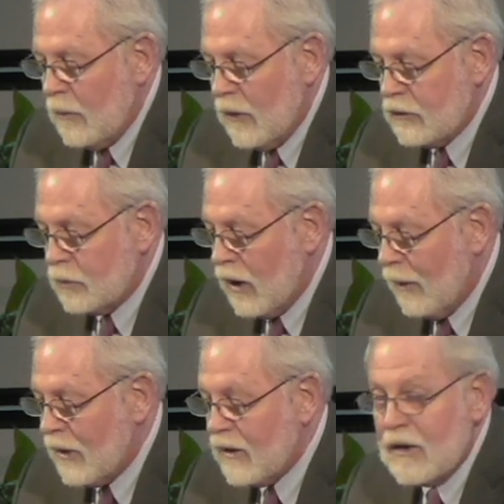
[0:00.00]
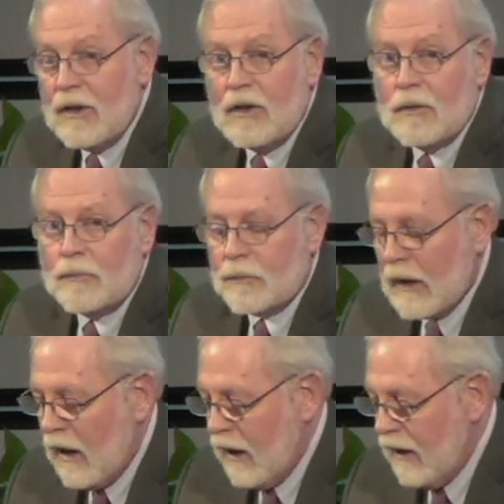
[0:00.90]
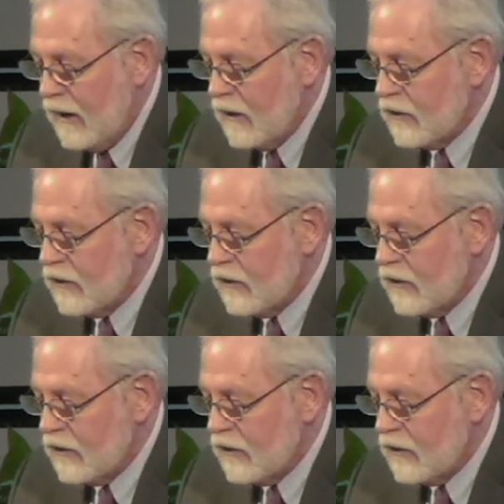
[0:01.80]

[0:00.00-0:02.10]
Most prominently, he